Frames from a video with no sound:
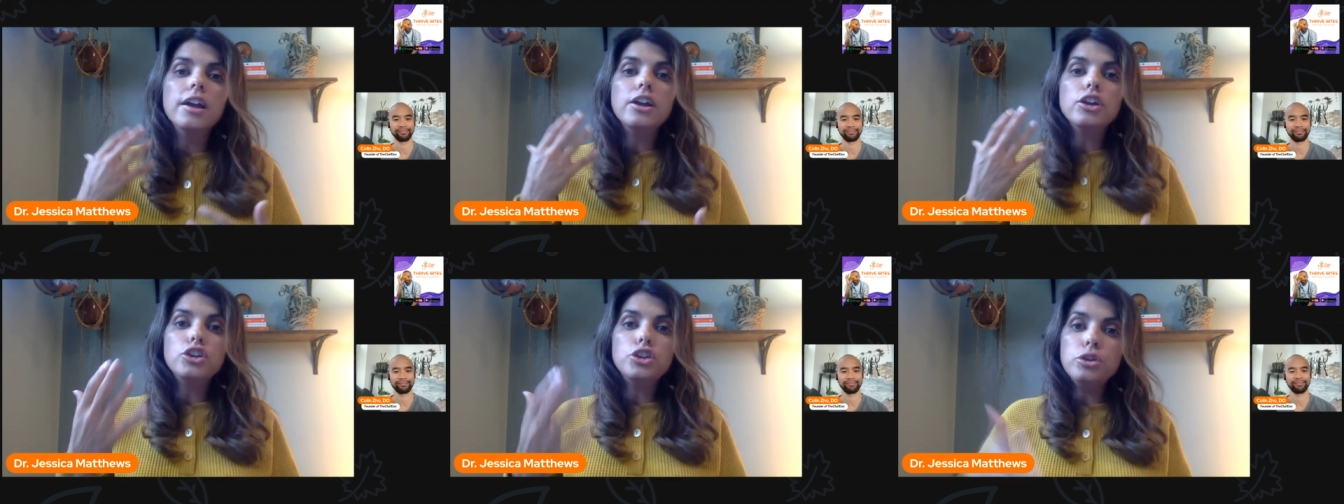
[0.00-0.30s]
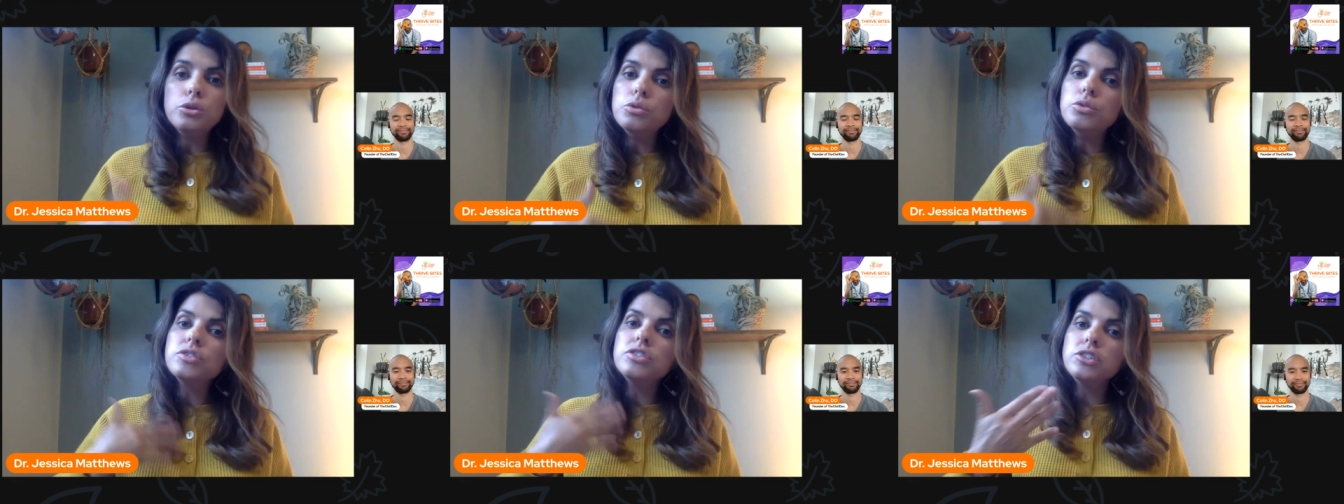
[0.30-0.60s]

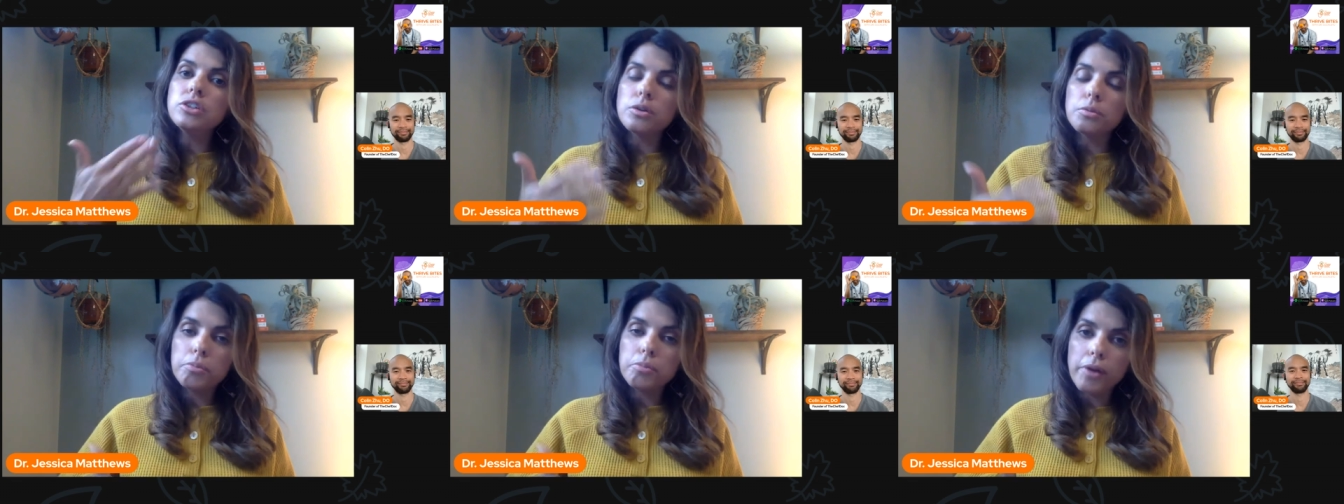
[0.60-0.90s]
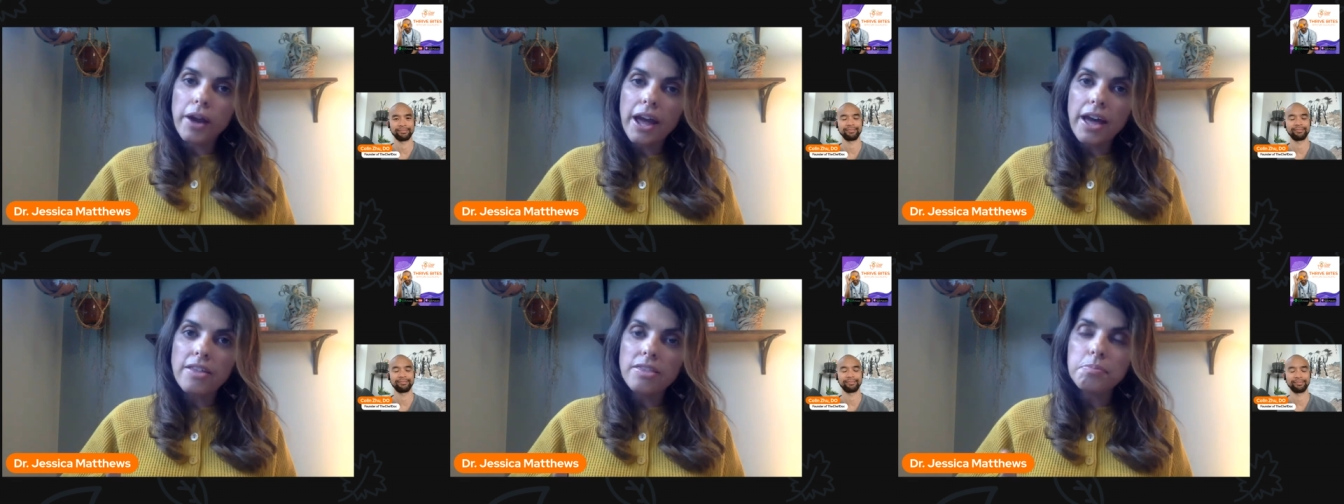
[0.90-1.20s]
Use your
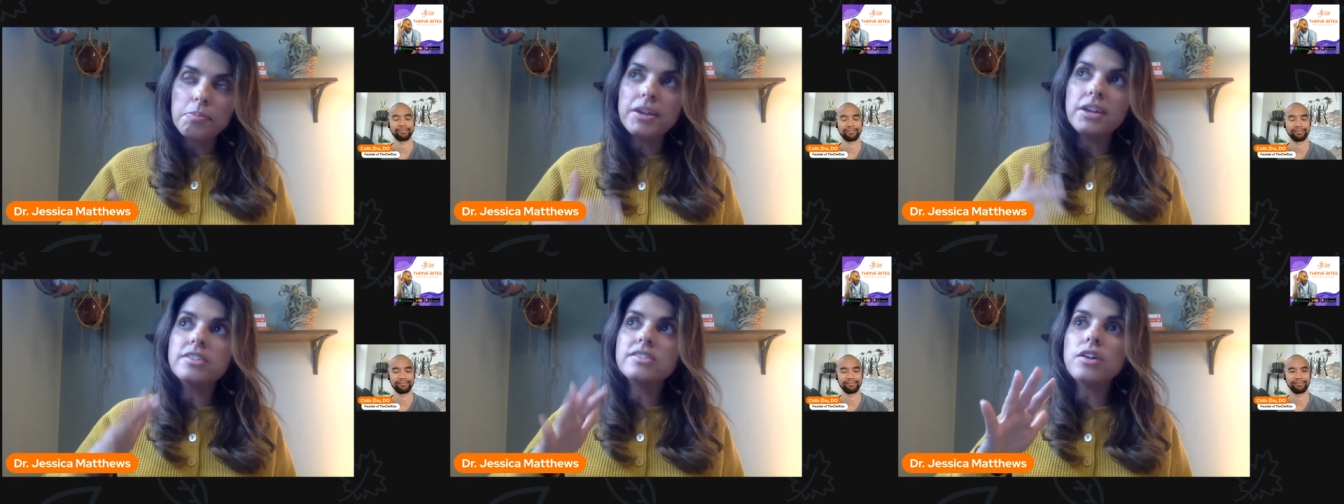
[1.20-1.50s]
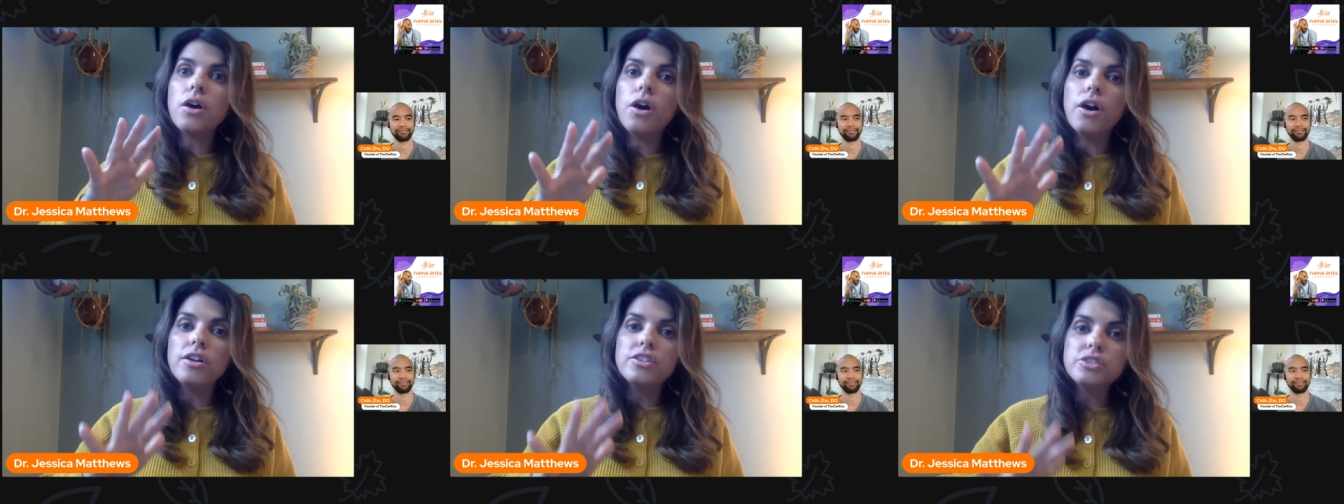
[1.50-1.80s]
breath because
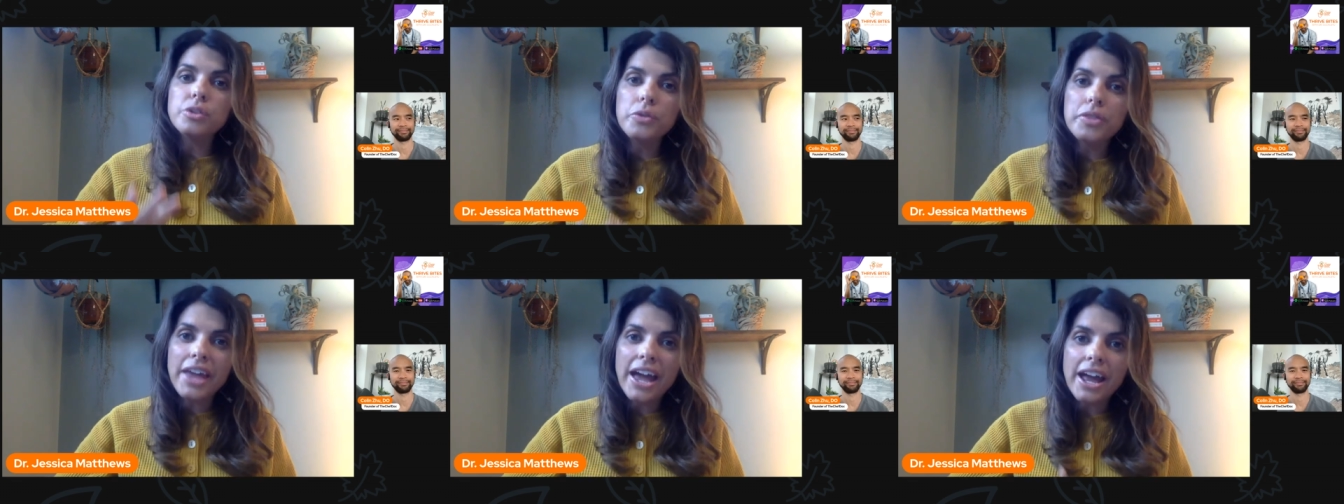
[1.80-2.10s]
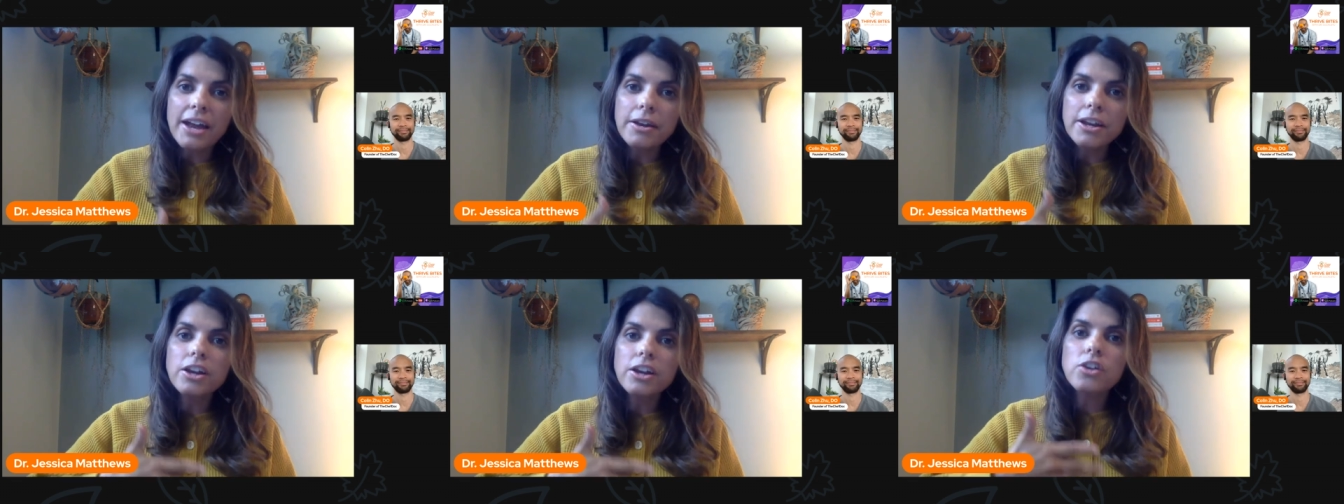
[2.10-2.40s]
also
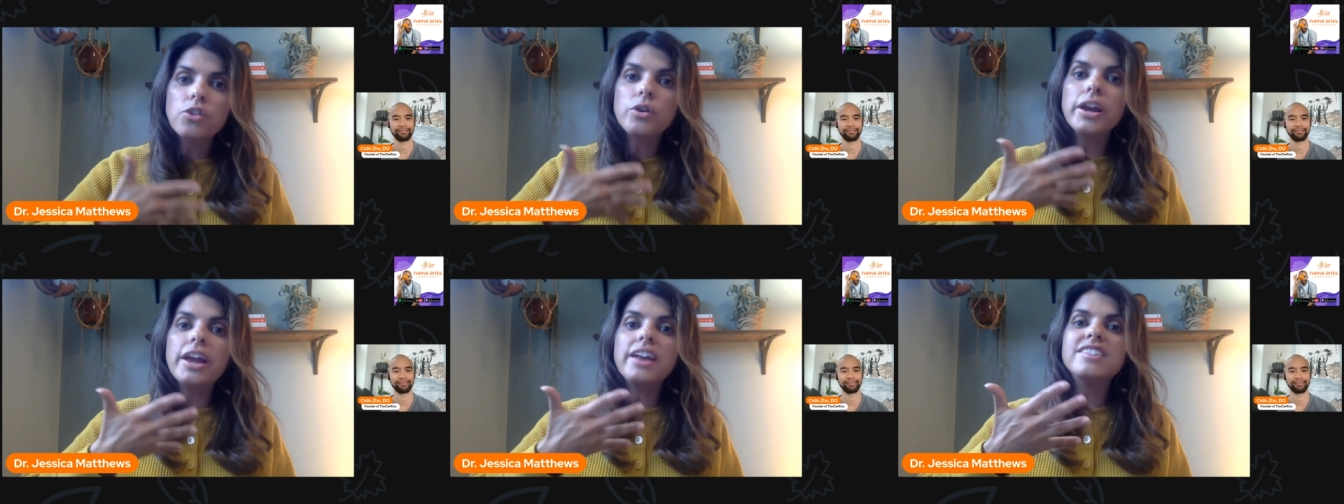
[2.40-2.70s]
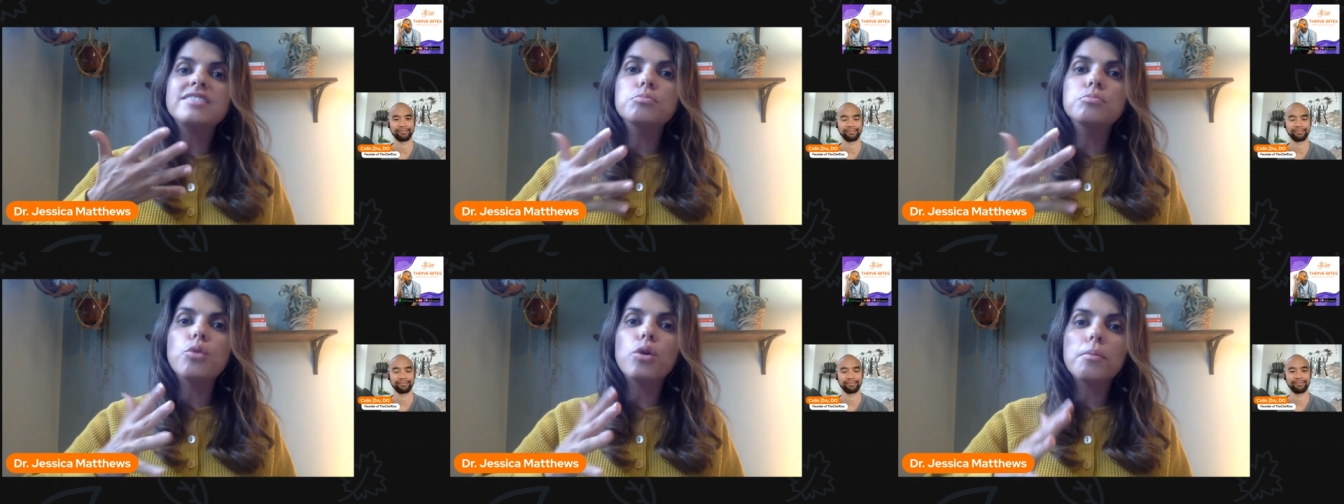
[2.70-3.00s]
that creates
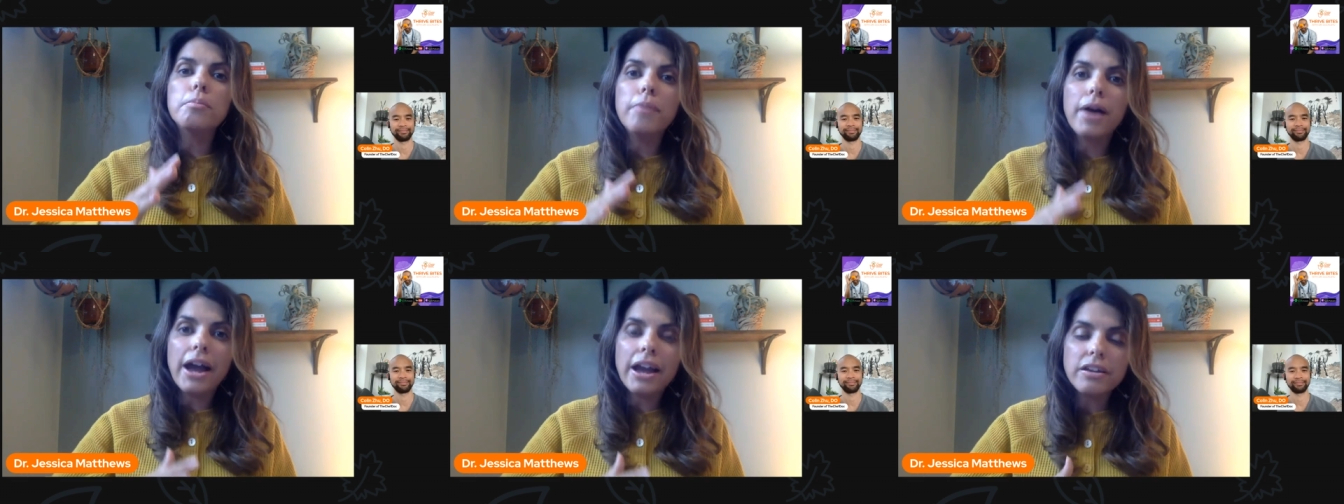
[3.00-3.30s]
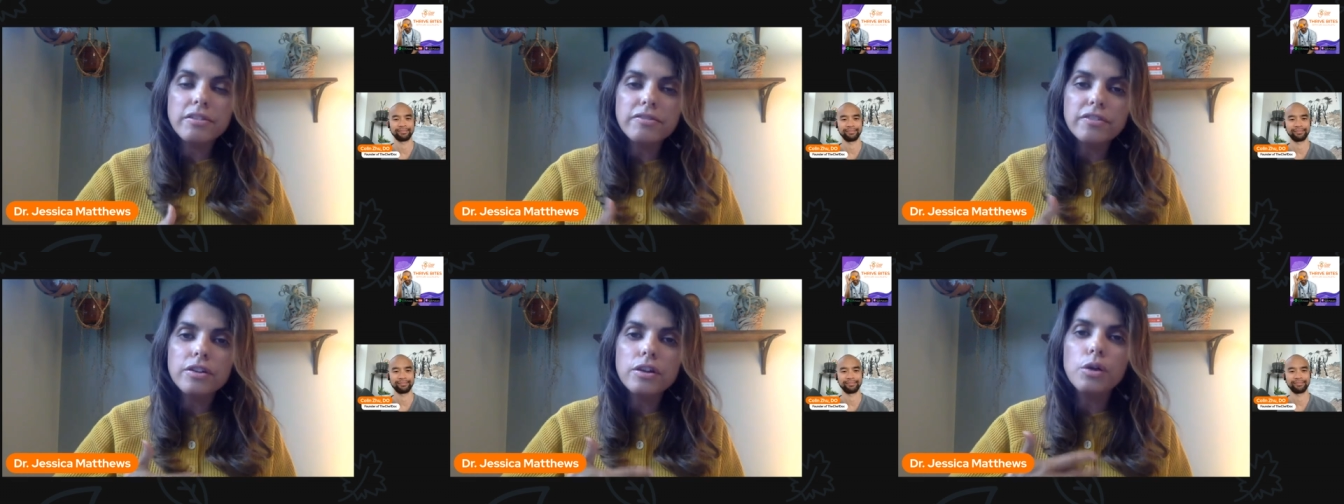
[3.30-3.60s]
more
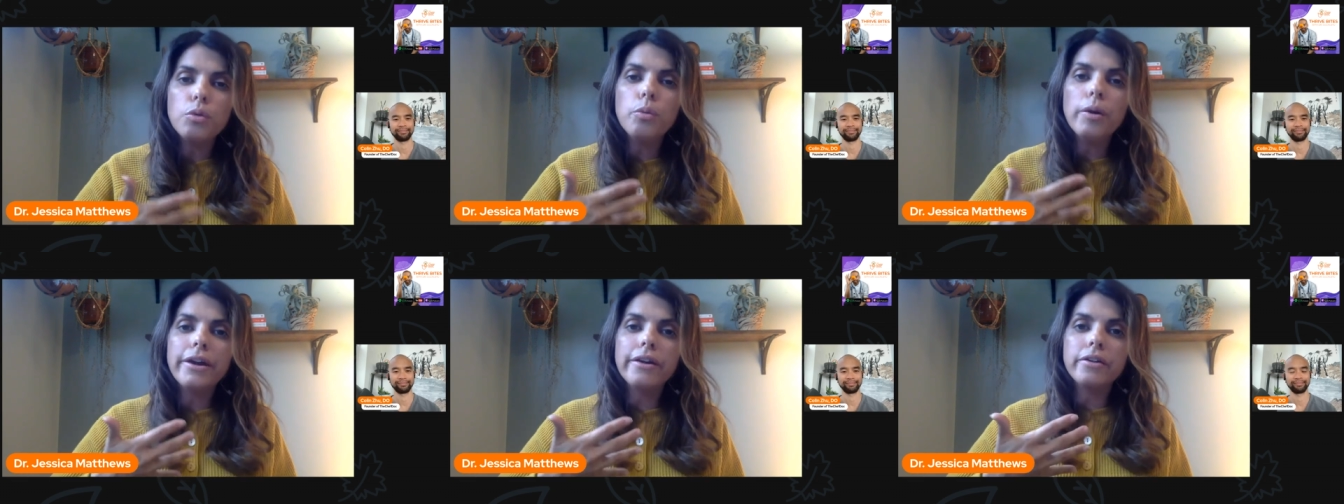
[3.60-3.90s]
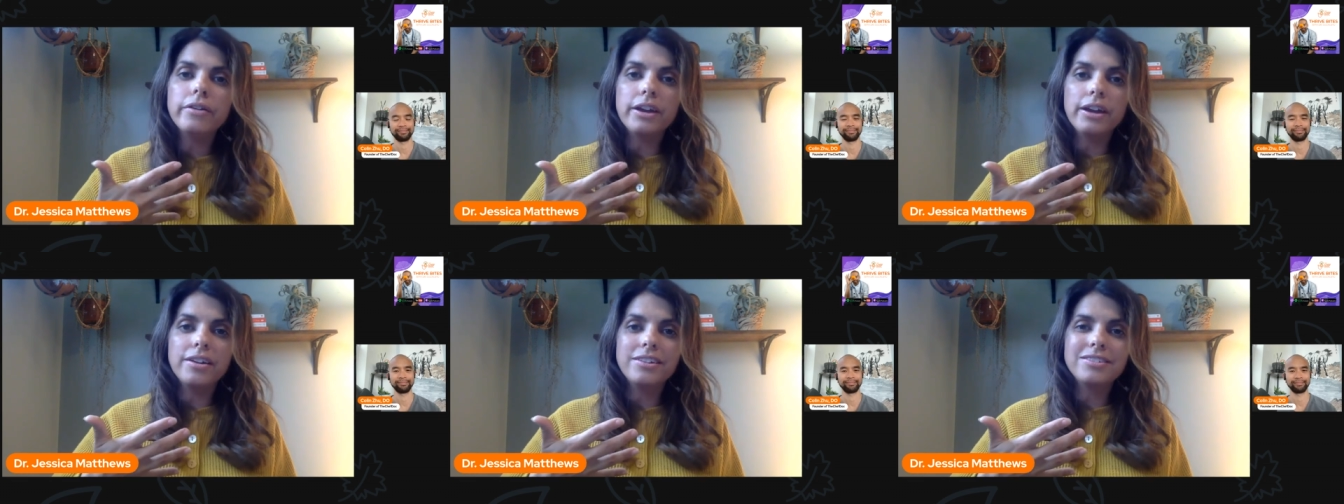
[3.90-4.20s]
mindful
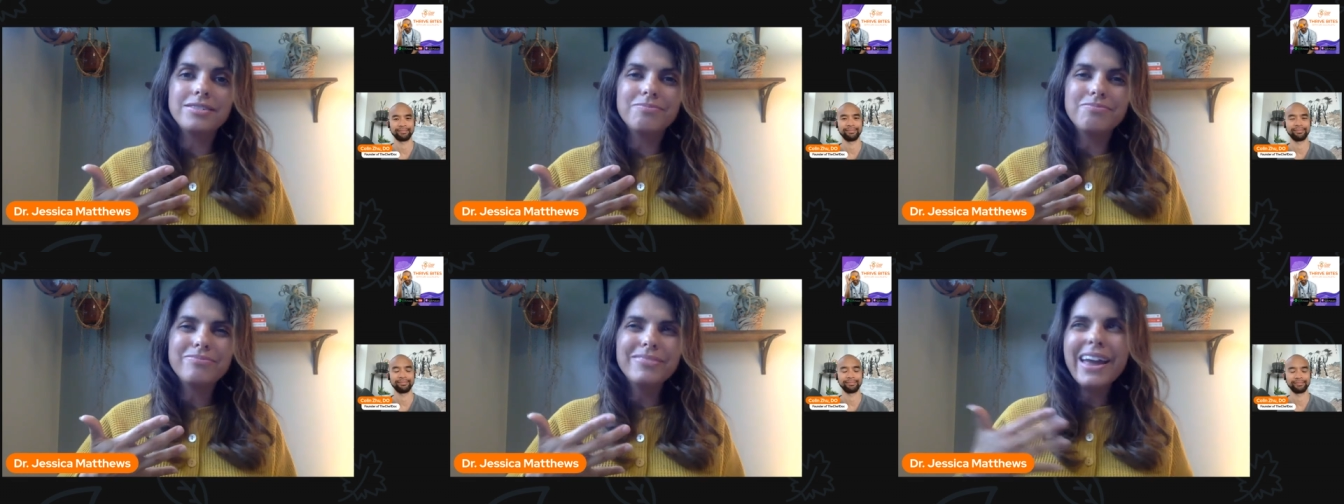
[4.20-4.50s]
awareness.